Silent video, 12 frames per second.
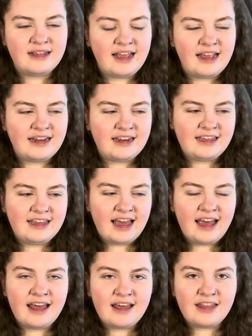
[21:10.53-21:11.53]
And
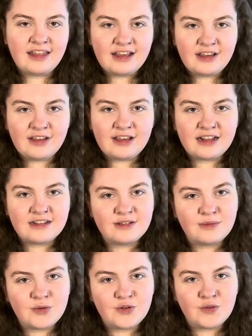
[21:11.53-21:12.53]
yeah, thank you guys so
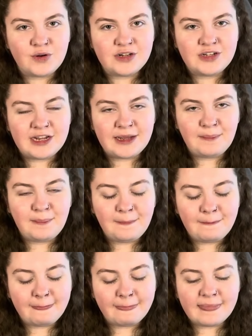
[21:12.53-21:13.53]
much for watching.
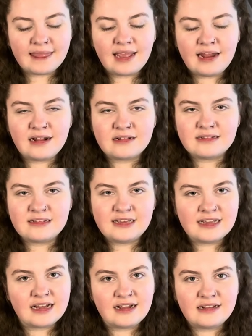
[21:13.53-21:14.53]
And I'll see you
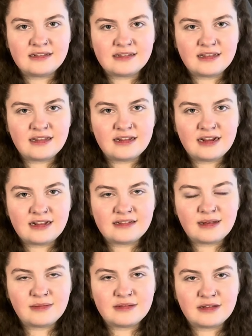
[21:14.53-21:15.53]
guys in the next
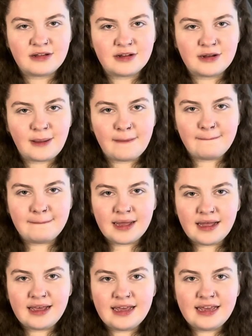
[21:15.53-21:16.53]
episode.
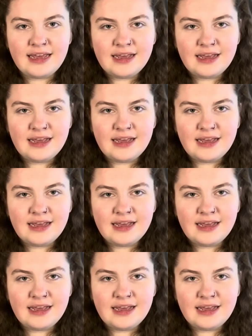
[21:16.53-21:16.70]
Bye!